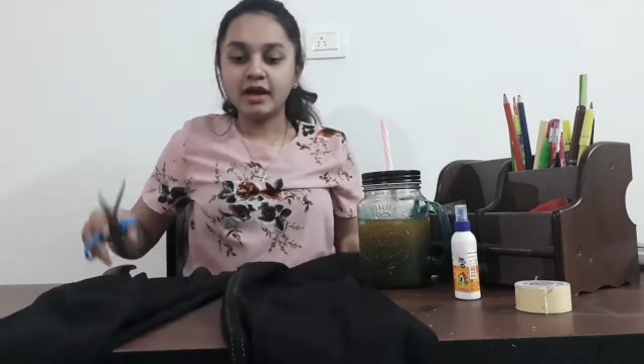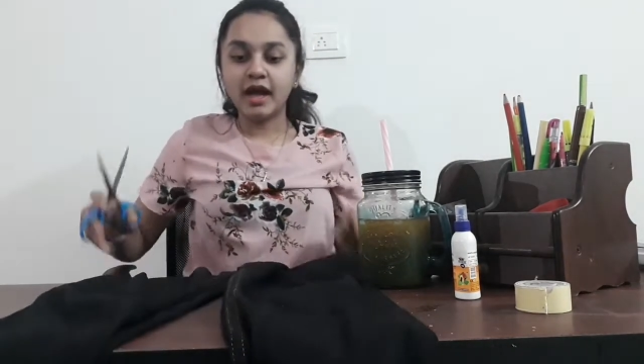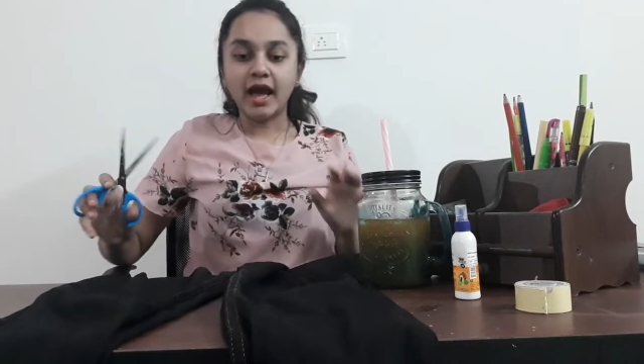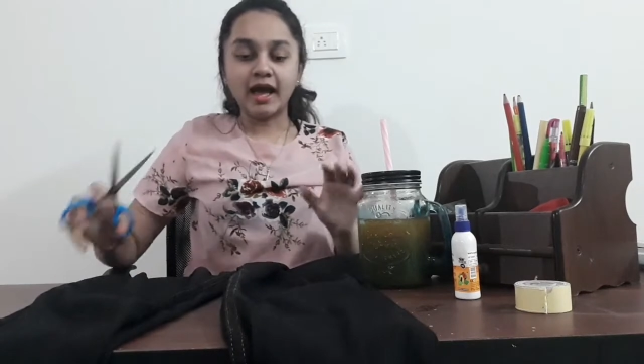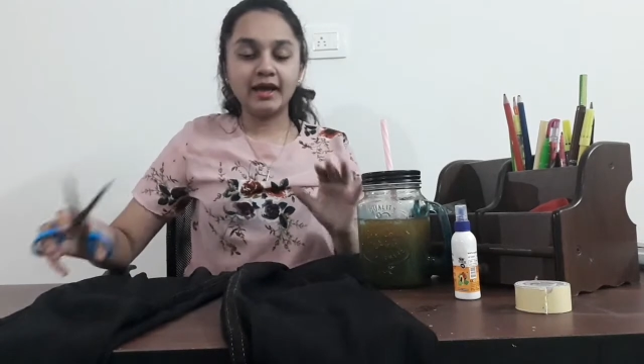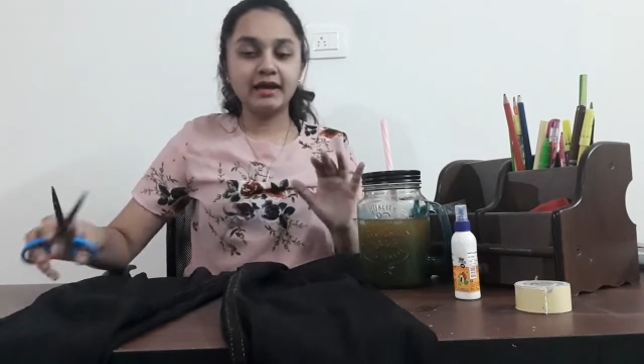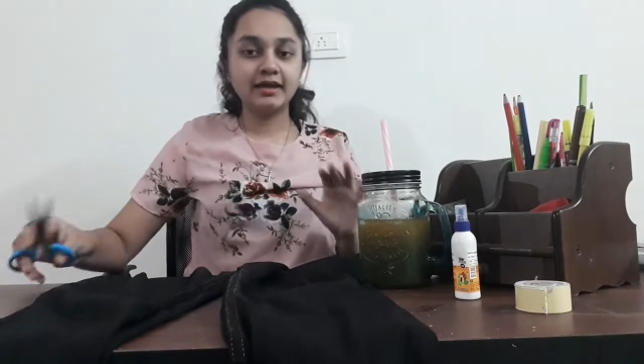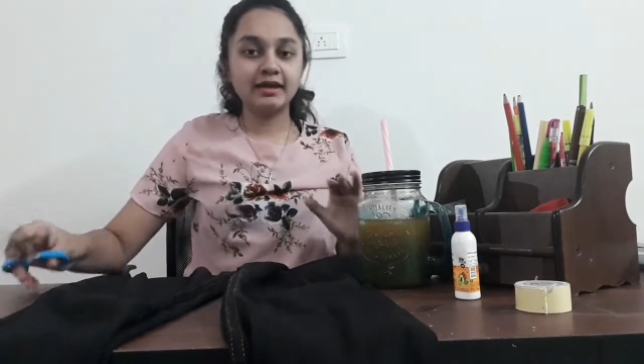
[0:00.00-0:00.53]

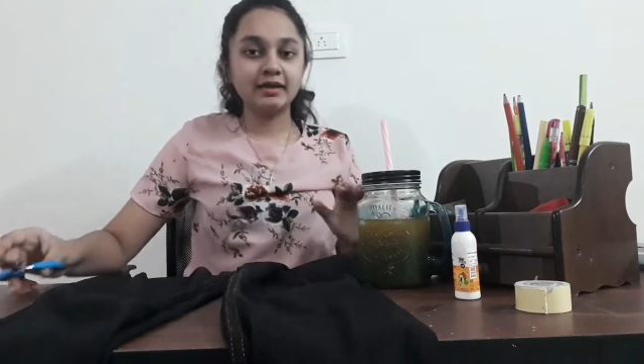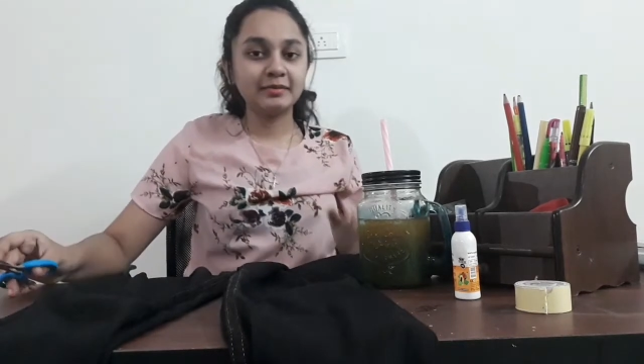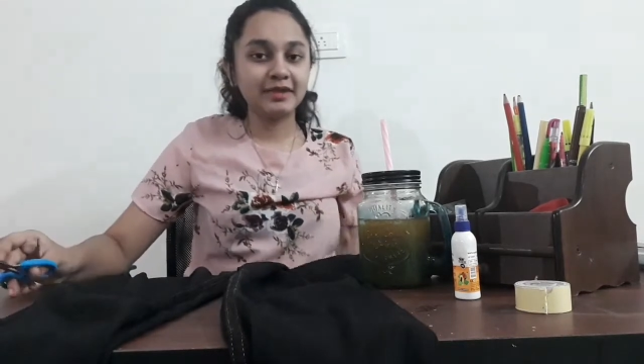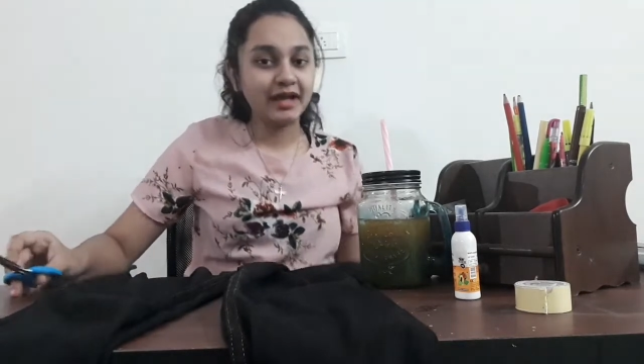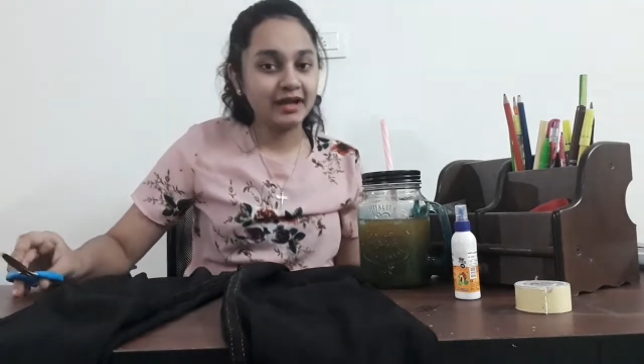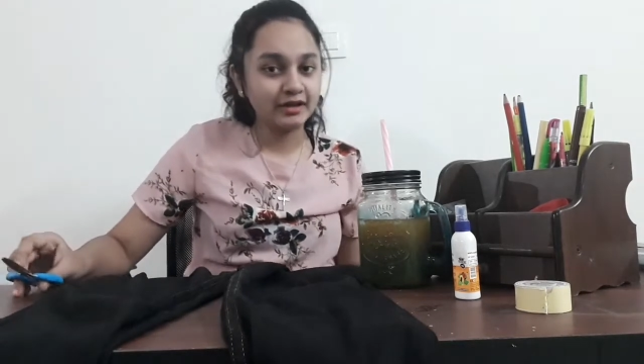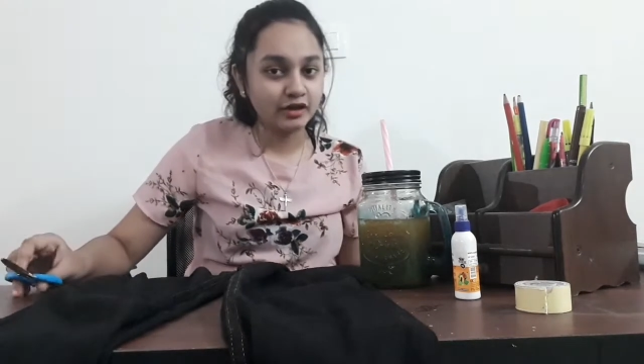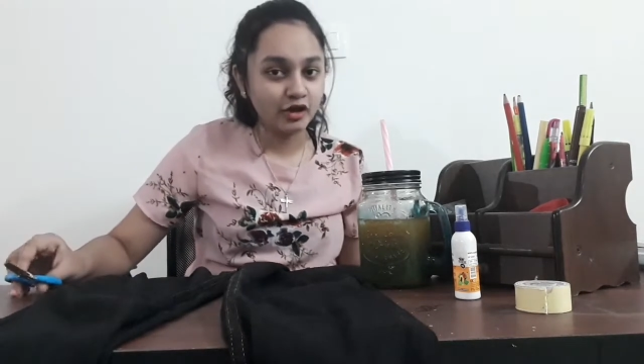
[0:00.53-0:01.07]
I am
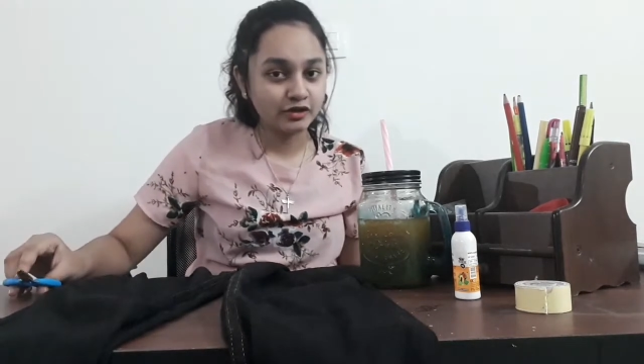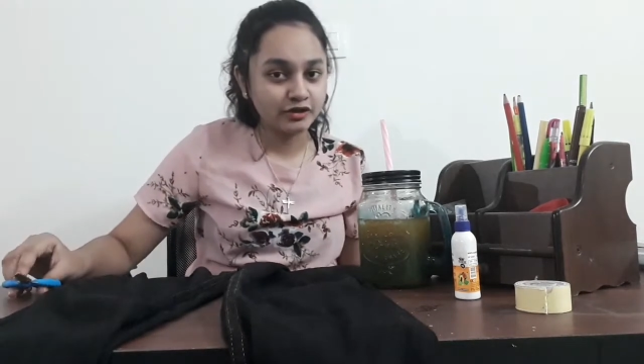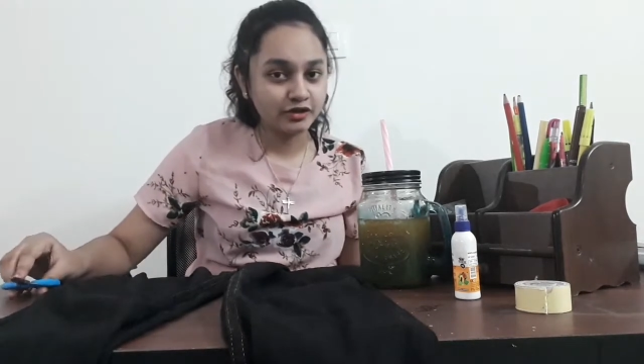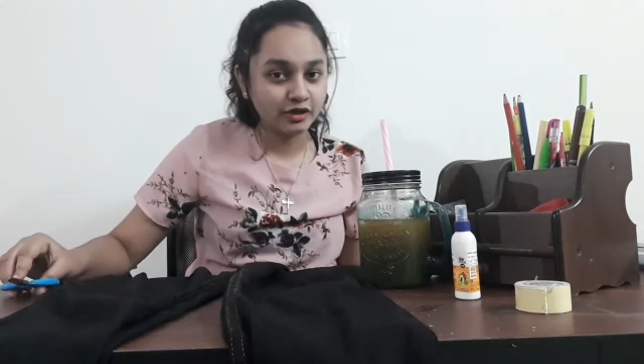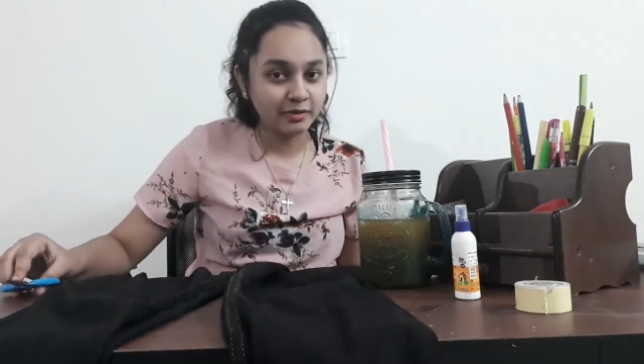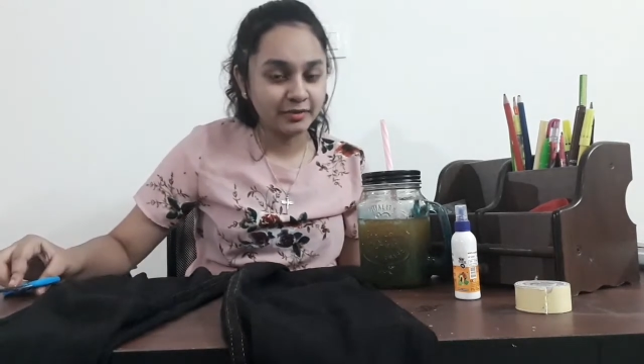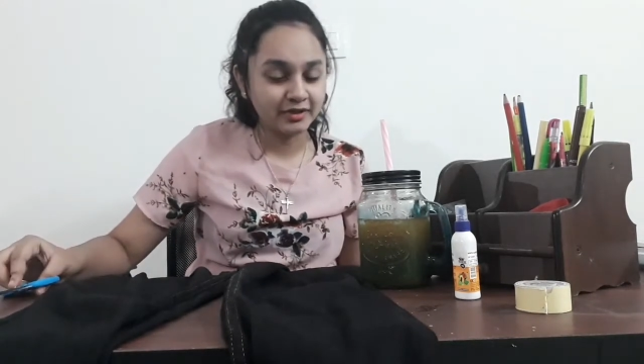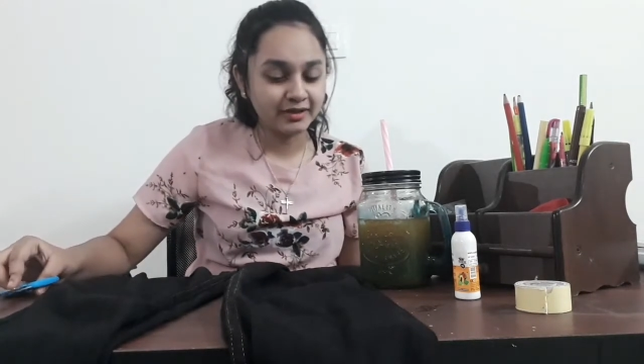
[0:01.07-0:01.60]
kind of not
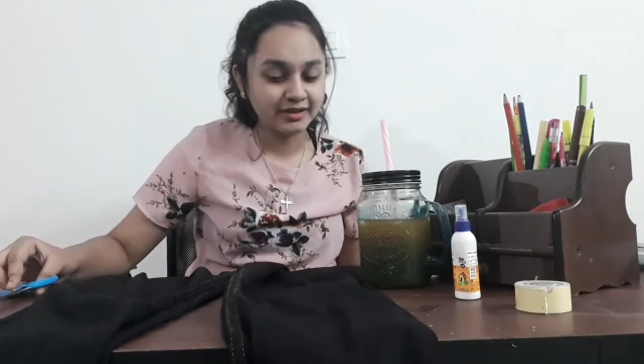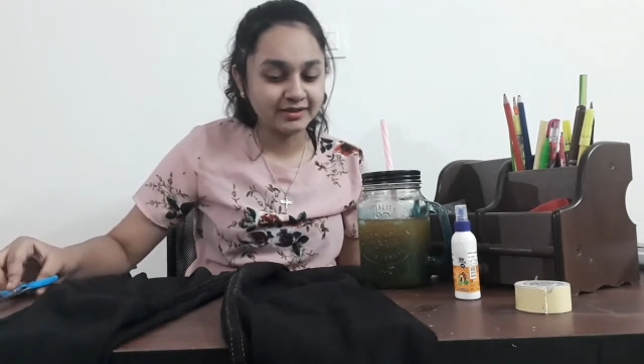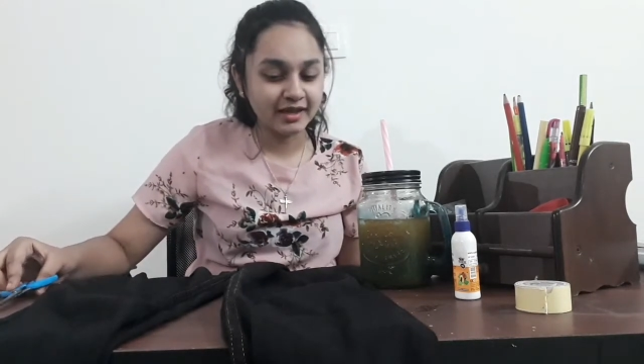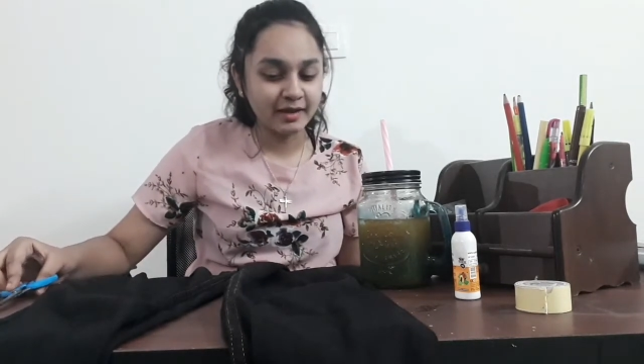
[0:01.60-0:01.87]
sure about this.